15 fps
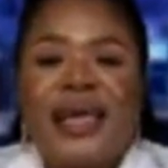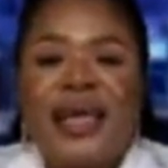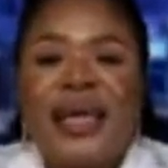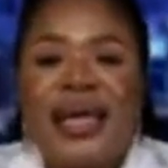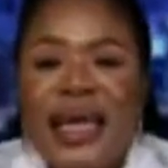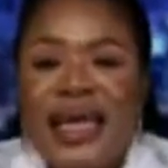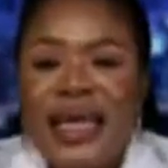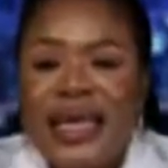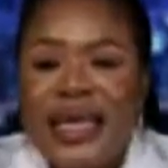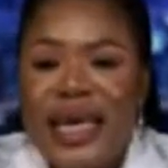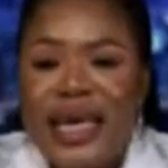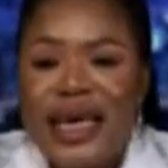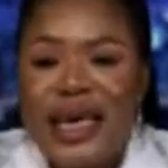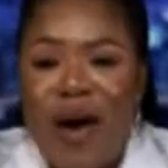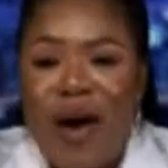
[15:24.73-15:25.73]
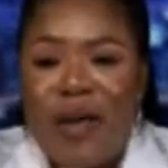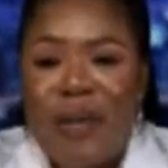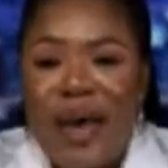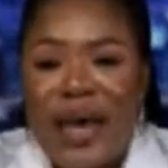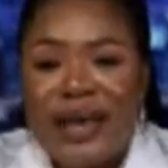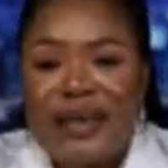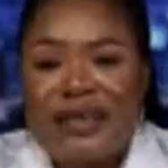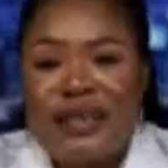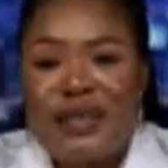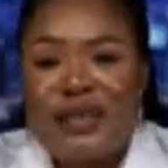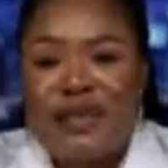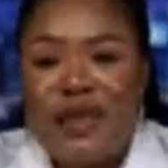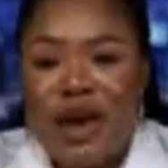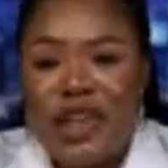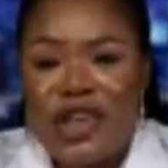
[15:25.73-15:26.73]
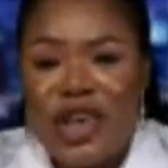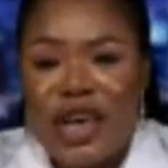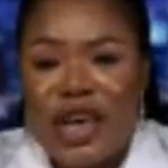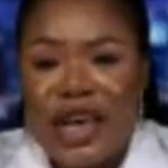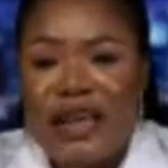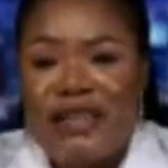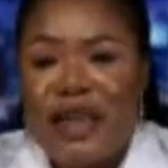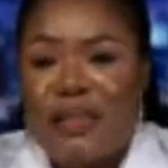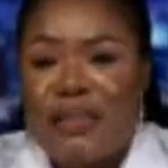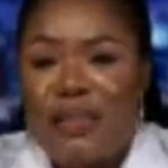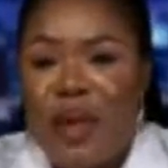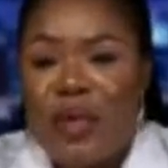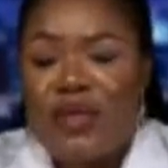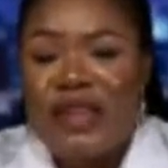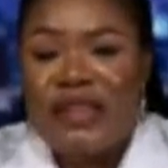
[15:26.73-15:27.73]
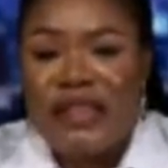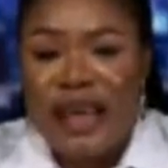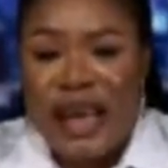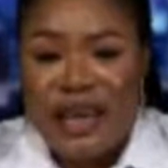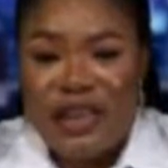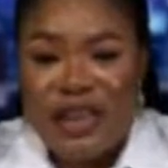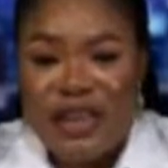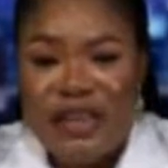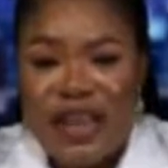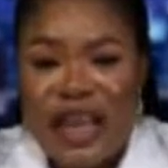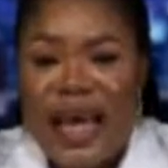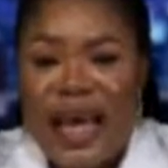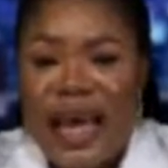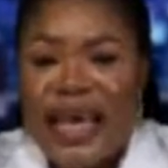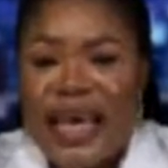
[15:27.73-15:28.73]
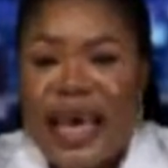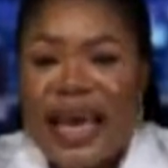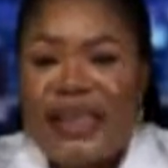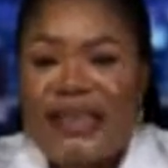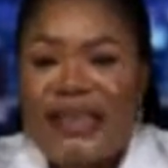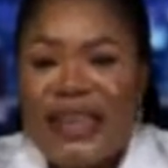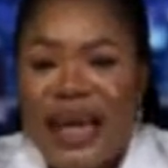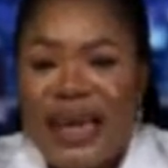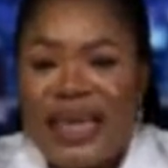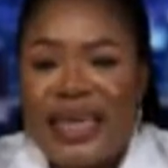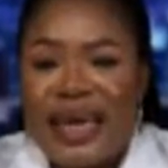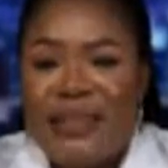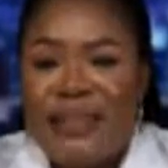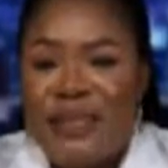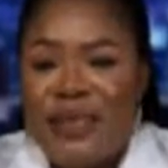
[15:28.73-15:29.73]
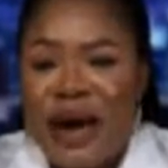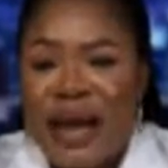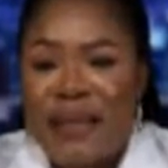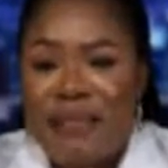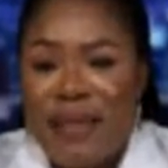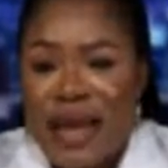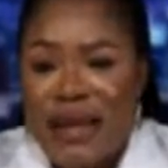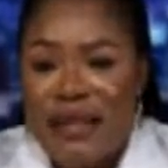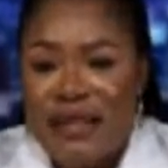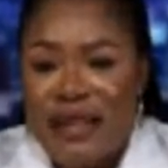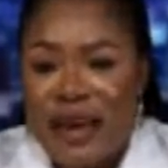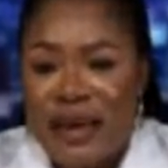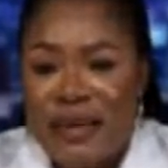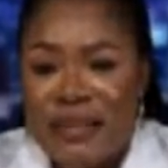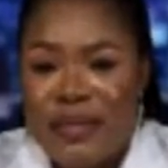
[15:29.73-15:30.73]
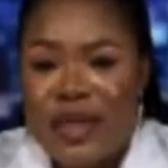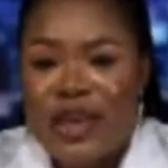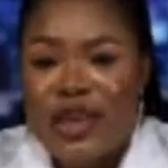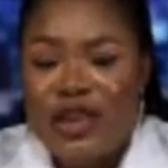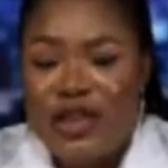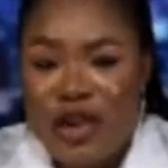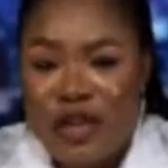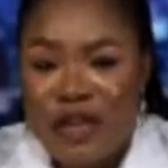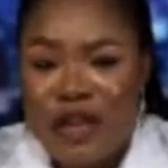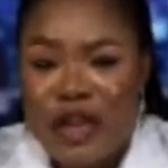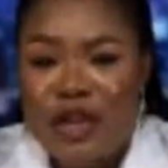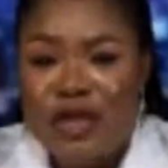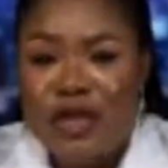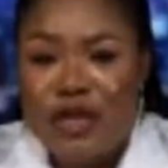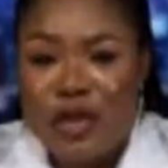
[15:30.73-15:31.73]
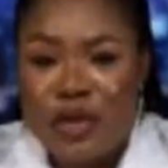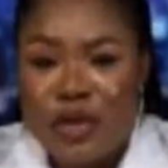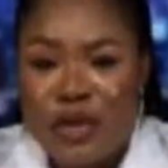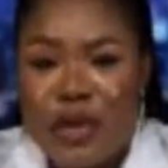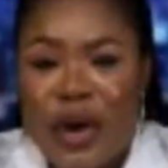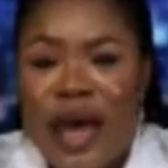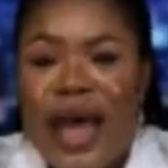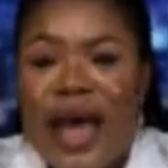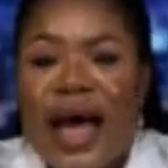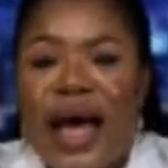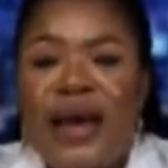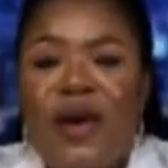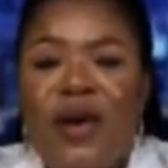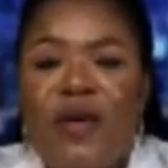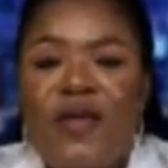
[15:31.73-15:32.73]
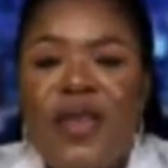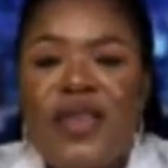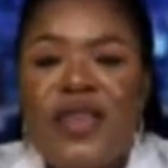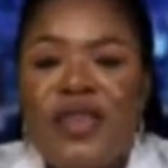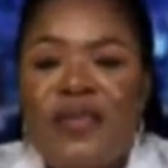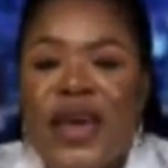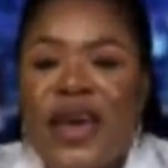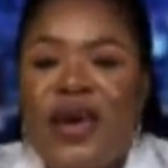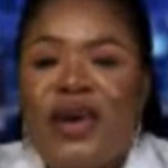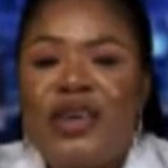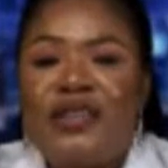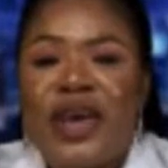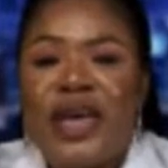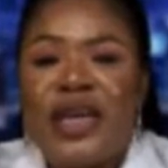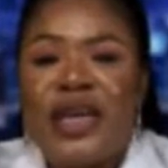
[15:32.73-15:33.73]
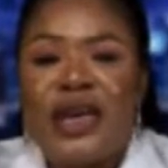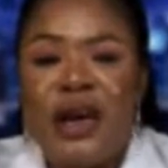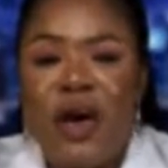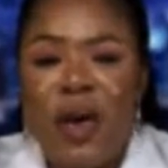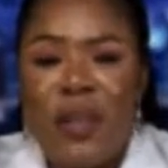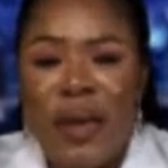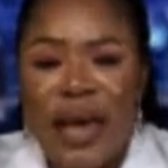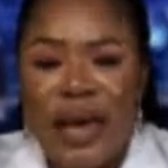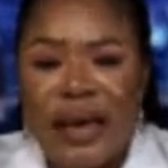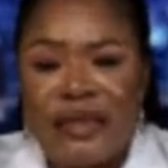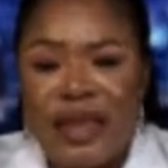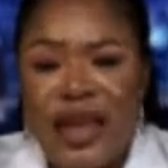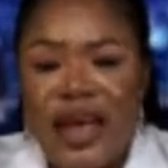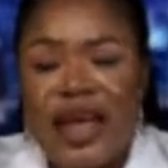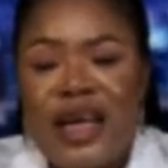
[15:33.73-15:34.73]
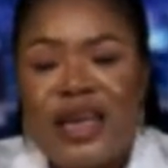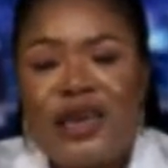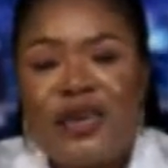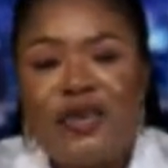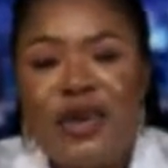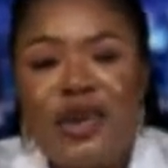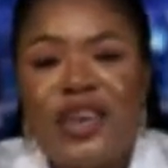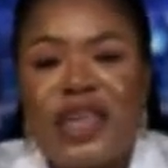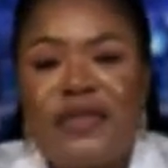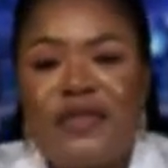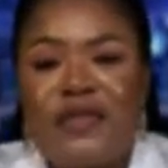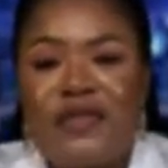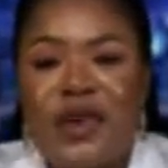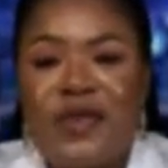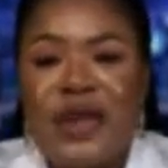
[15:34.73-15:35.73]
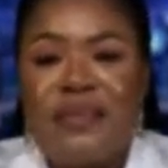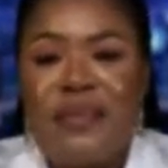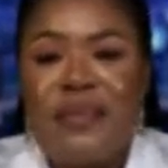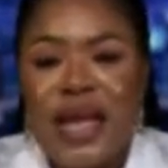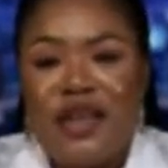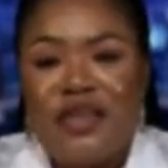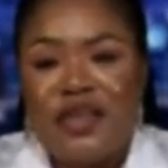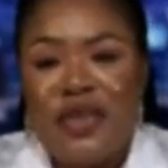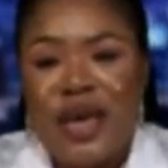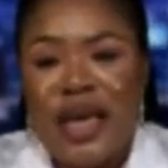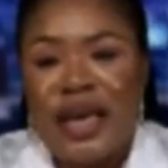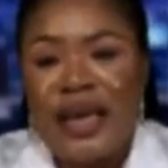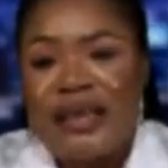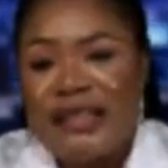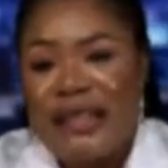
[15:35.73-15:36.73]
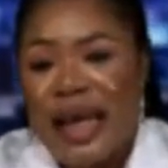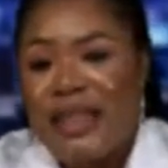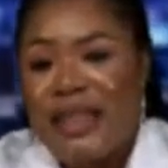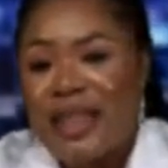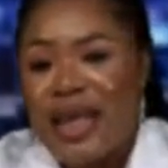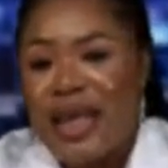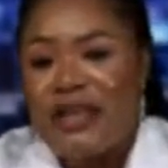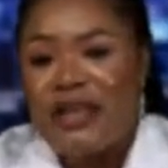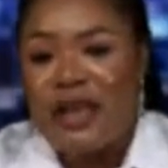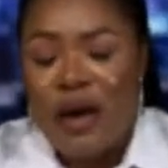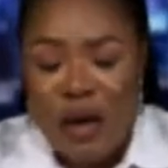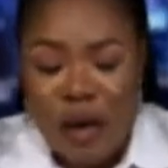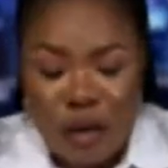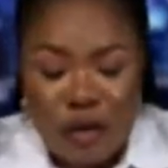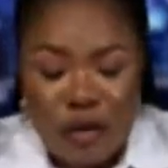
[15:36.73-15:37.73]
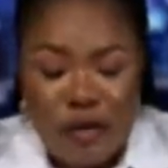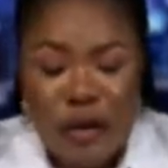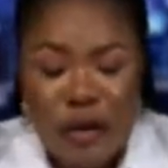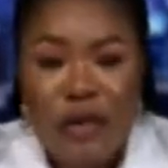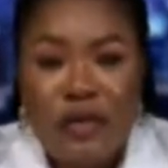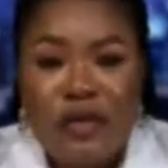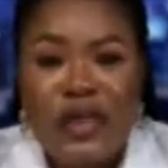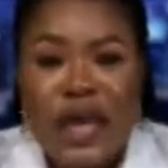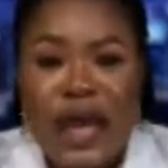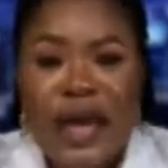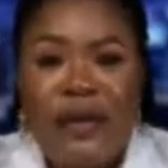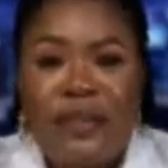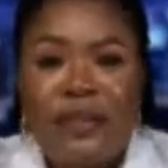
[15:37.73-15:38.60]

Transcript: Canadian lawmakers, Russia is imposing sanctions against Canadian Prime Minister Justin Trudeau and over 300 lawmakers. The Russian Foreign Ministry said this on Tuesday.